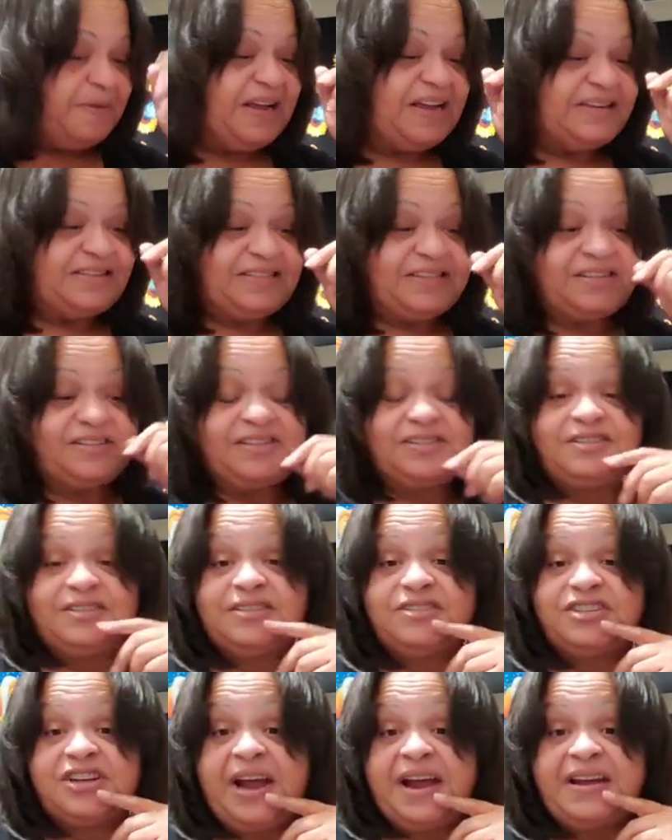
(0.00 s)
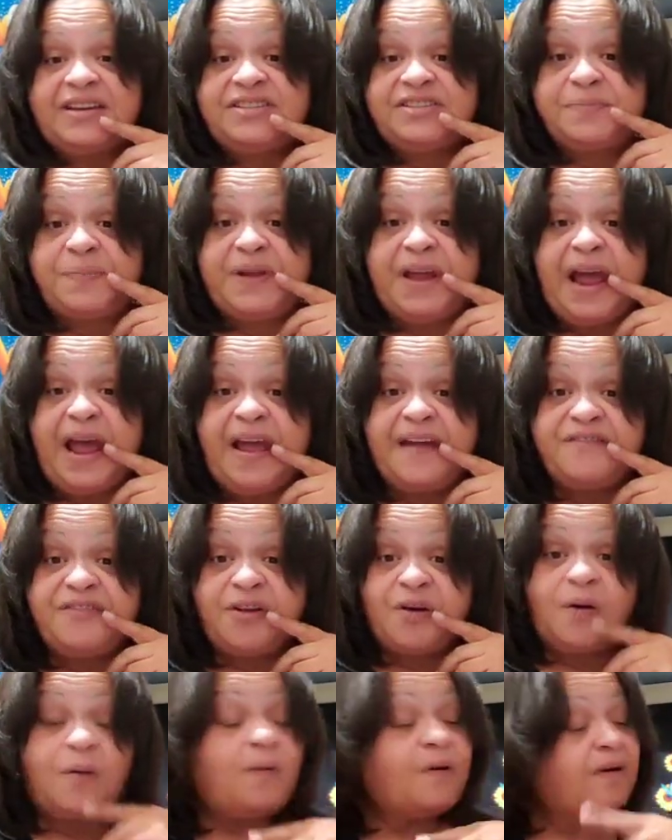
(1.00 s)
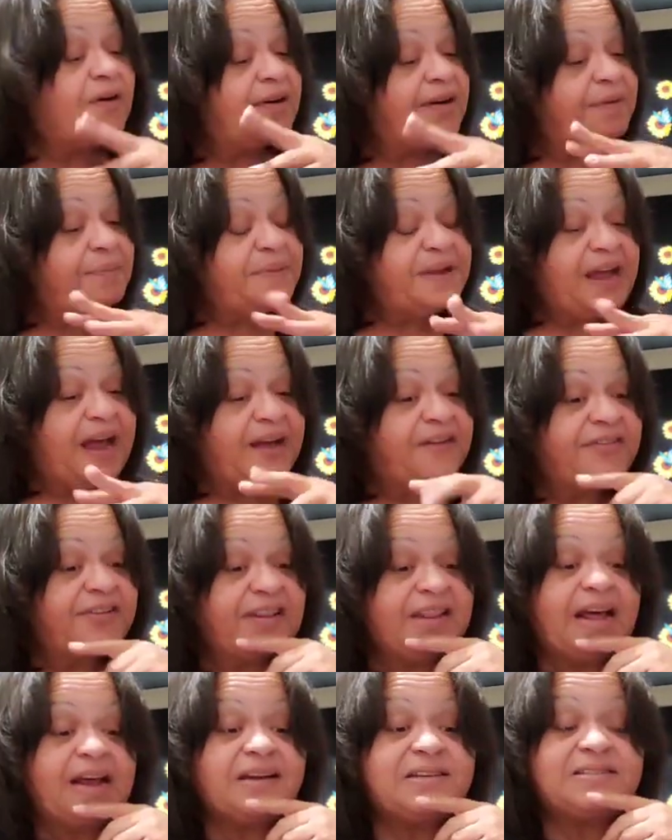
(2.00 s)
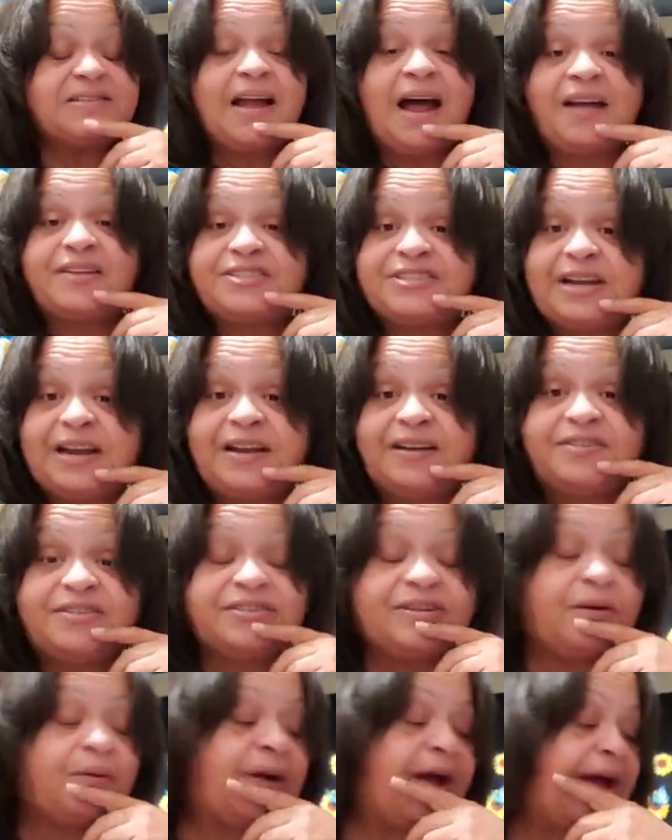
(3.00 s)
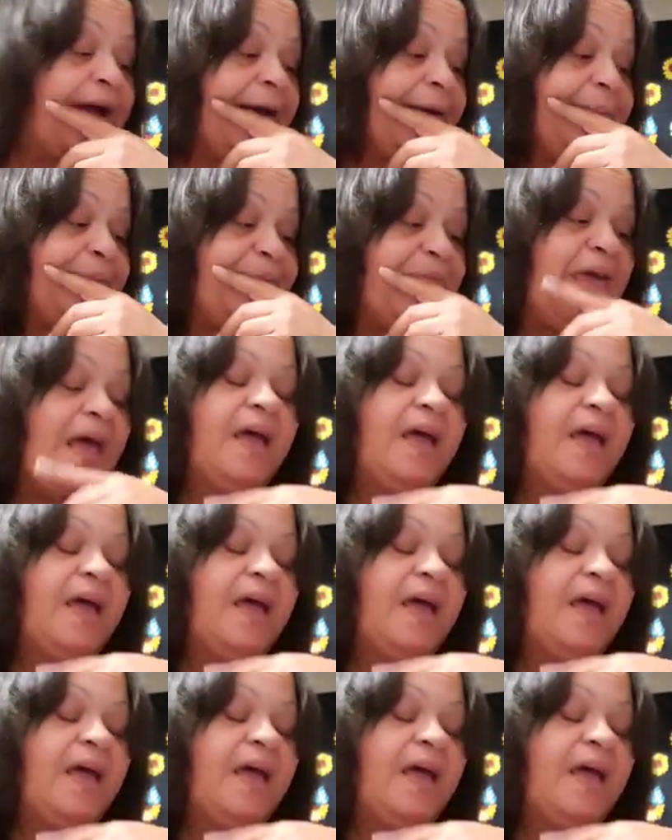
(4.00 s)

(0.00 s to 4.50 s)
Pay attention to changed behavior or behavior that is not changed, okay?